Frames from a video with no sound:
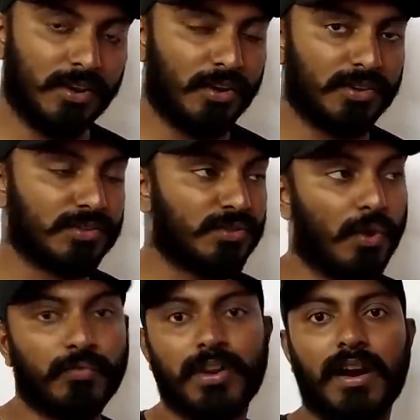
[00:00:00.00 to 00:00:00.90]
or its
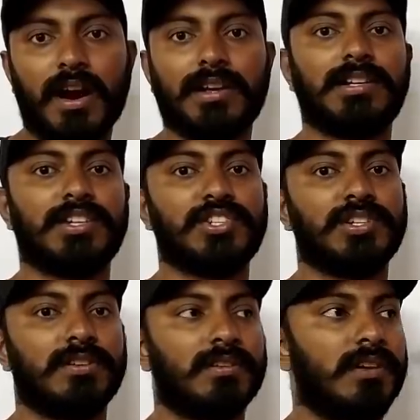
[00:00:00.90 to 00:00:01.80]
software
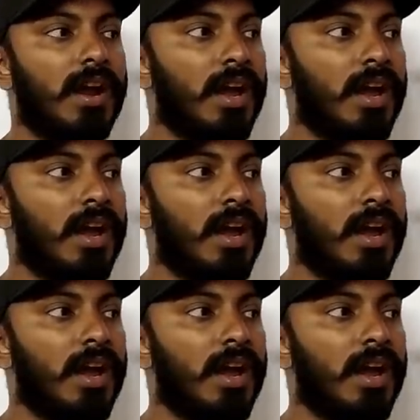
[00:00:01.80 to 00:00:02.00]
architecture,